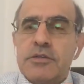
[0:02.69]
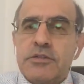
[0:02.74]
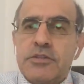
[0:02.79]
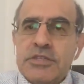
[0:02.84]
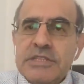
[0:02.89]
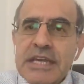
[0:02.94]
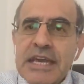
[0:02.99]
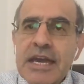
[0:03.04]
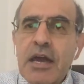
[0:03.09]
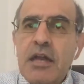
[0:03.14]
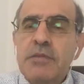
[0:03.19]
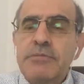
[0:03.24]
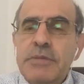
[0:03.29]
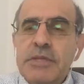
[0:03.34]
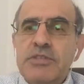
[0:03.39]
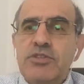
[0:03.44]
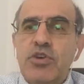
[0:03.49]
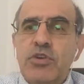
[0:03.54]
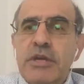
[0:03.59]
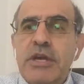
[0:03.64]
Today I'll
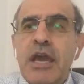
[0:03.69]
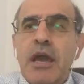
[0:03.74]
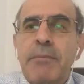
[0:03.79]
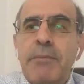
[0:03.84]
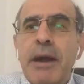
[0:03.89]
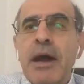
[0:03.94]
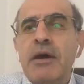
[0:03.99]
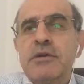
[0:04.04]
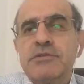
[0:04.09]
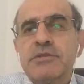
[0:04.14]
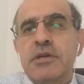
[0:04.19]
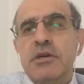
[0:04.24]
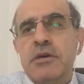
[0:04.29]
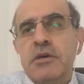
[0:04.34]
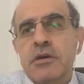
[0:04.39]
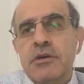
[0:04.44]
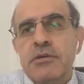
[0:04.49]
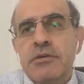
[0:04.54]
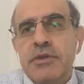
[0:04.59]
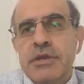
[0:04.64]
be talking about
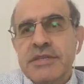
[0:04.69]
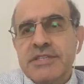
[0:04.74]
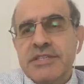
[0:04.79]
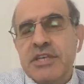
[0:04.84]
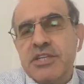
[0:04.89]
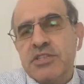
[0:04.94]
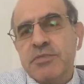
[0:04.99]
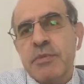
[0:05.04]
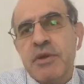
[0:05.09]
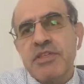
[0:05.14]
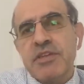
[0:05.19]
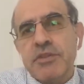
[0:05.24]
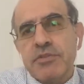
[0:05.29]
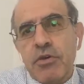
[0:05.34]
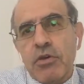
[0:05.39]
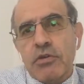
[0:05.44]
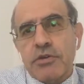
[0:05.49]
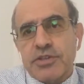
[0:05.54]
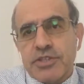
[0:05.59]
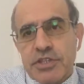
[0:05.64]
uh, research
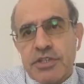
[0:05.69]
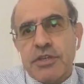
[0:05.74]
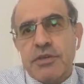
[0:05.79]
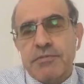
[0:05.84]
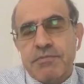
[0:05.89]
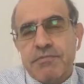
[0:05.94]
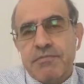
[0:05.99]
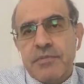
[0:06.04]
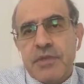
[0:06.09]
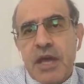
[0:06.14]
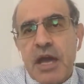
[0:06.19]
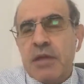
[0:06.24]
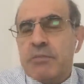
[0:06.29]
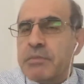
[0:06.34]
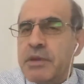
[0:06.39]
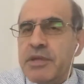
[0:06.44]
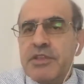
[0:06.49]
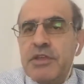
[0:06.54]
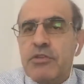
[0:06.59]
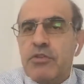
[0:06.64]
methodology
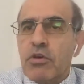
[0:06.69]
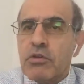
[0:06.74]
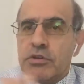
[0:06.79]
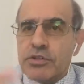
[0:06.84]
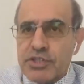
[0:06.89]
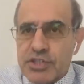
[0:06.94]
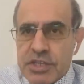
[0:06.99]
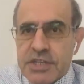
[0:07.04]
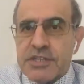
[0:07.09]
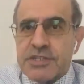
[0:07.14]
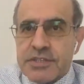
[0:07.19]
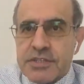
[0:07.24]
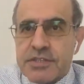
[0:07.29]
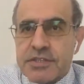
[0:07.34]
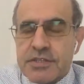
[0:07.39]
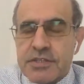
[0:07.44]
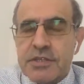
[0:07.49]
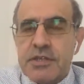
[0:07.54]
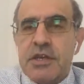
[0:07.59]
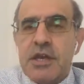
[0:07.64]
and
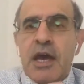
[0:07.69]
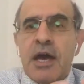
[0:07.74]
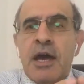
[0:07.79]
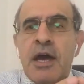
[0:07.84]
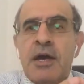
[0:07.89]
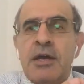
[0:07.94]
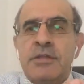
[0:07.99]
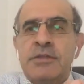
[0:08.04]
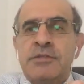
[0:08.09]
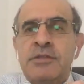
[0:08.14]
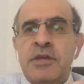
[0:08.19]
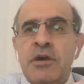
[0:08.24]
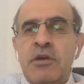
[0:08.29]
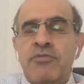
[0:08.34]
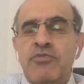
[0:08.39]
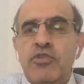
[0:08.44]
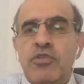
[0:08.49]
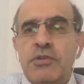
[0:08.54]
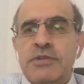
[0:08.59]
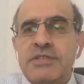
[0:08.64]
methodologies. And
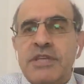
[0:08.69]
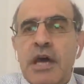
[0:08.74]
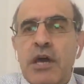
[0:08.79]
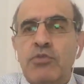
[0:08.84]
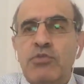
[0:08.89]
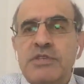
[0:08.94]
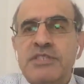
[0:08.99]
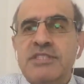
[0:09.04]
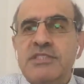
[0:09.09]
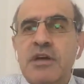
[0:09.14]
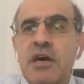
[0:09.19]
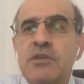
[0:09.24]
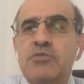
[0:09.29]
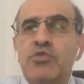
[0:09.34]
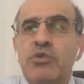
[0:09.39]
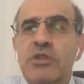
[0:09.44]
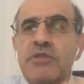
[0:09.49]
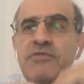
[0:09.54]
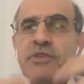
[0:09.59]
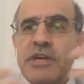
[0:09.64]
of course, I will
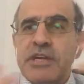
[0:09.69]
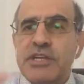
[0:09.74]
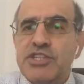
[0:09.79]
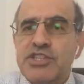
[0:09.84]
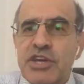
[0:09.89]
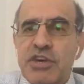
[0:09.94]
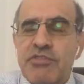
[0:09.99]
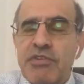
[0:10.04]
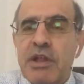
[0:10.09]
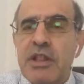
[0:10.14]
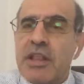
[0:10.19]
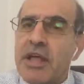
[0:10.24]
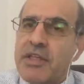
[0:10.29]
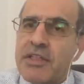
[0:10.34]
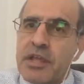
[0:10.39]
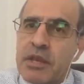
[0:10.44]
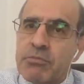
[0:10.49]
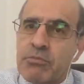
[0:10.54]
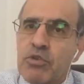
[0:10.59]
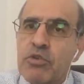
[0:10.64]
start with very general
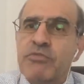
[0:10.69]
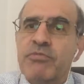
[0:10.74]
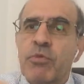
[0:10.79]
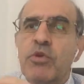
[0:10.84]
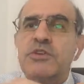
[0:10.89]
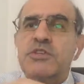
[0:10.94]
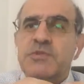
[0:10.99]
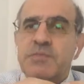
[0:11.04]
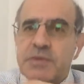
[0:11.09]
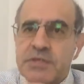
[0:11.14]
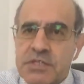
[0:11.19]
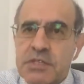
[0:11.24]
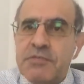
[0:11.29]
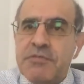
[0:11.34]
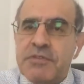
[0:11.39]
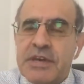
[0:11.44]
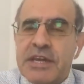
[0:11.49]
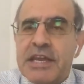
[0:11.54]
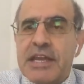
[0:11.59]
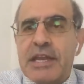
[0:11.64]
and then move more
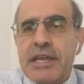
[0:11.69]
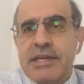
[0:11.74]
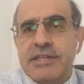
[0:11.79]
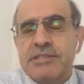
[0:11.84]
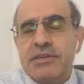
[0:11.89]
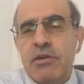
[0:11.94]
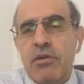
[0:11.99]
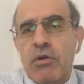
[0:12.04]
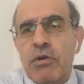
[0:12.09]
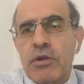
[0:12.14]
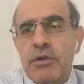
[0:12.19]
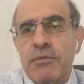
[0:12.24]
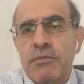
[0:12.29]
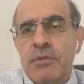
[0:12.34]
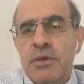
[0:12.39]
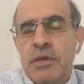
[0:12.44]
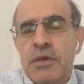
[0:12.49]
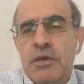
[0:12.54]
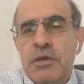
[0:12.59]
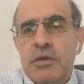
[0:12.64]
specific later on.
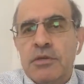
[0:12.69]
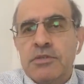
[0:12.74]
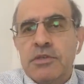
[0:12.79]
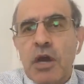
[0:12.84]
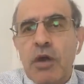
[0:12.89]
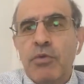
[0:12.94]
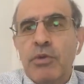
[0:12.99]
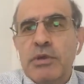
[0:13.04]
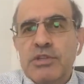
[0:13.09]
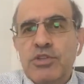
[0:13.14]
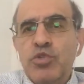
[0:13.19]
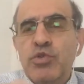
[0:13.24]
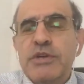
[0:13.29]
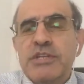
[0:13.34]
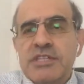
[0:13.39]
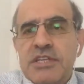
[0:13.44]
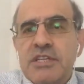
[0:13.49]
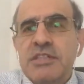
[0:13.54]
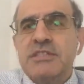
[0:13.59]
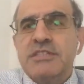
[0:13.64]
So I will do
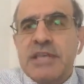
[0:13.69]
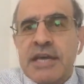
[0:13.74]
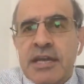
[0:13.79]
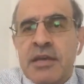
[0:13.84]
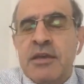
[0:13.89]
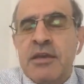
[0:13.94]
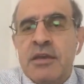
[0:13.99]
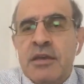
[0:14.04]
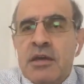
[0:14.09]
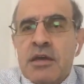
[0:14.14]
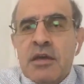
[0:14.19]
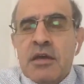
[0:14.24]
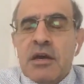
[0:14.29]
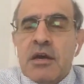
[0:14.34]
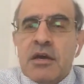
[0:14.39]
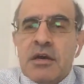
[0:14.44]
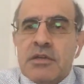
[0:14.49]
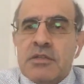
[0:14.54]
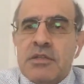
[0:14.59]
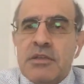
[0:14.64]
it in 10
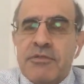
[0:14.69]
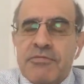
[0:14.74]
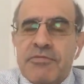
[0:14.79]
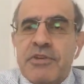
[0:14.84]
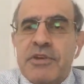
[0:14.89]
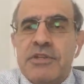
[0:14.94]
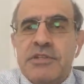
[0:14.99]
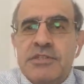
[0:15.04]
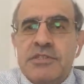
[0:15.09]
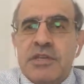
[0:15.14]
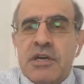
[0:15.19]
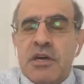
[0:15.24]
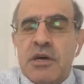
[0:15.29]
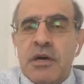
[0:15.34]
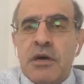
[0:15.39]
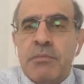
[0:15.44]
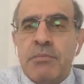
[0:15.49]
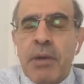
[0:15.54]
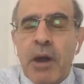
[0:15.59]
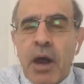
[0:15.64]
uh, different
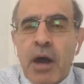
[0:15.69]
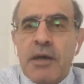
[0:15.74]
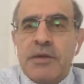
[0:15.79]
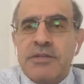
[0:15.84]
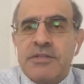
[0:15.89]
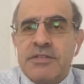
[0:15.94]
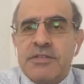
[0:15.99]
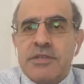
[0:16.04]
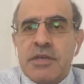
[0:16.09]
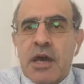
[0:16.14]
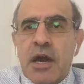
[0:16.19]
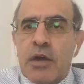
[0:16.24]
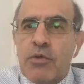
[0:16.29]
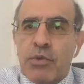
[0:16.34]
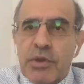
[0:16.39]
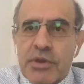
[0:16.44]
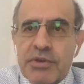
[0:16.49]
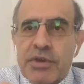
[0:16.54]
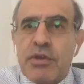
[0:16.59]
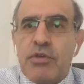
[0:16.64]
uh, parts. I
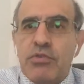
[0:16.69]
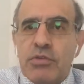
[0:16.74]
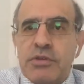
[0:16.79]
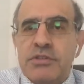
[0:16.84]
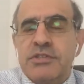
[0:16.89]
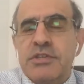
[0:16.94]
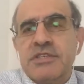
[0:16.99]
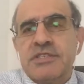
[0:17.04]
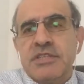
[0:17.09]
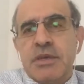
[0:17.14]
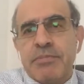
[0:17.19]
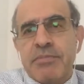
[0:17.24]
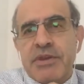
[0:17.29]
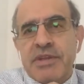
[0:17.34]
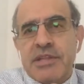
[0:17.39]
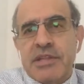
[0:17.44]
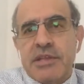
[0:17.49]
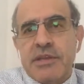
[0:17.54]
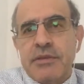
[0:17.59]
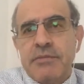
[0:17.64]
will record
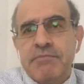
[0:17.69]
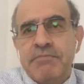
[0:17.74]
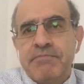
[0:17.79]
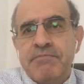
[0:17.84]
separately.